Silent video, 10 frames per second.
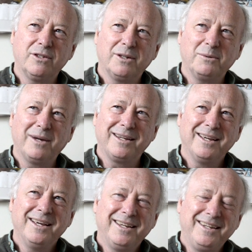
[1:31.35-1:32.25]

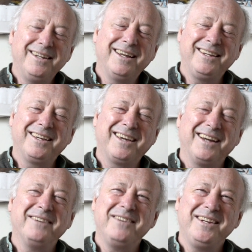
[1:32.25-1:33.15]
So you
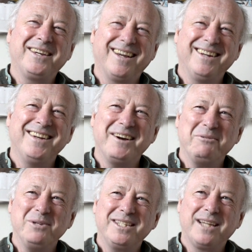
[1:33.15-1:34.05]
kind of know
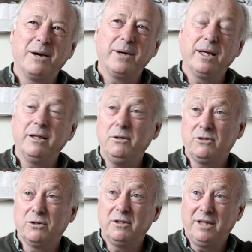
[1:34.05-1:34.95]
where he's going, and then you
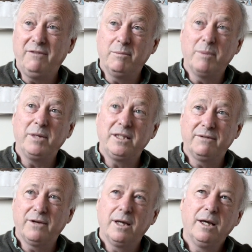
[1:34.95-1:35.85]
sort of give him a bit of
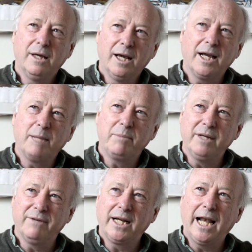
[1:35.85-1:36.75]

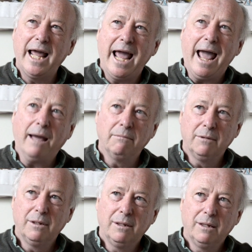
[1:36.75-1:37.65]
a glare,
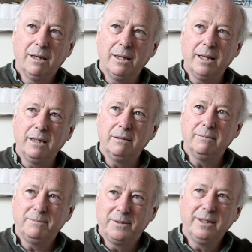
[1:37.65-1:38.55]
and then
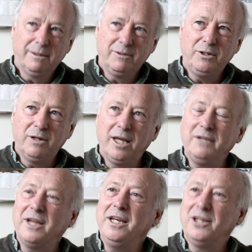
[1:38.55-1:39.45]

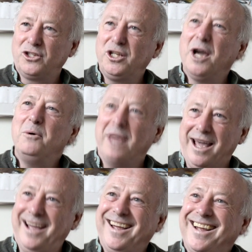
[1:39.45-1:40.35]
he doesn't go there.